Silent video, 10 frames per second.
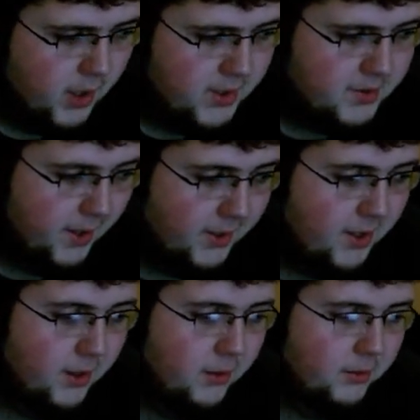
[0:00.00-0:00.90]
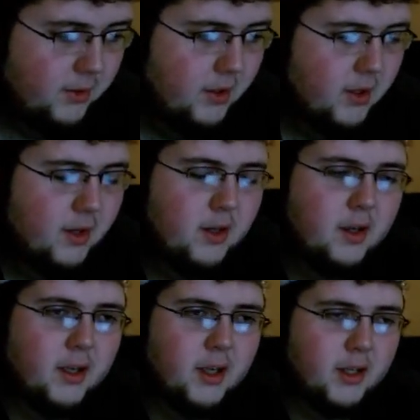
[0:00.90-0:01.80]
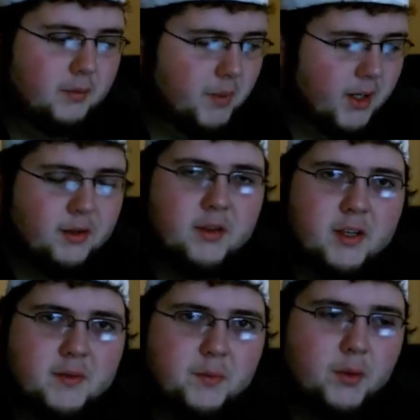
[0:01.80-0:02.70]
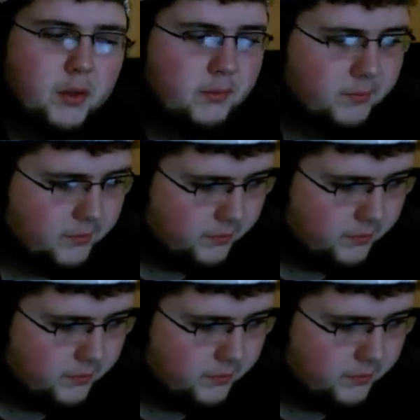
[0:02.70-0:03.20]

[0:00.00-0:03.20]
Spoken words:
on Smackdown back in 2001,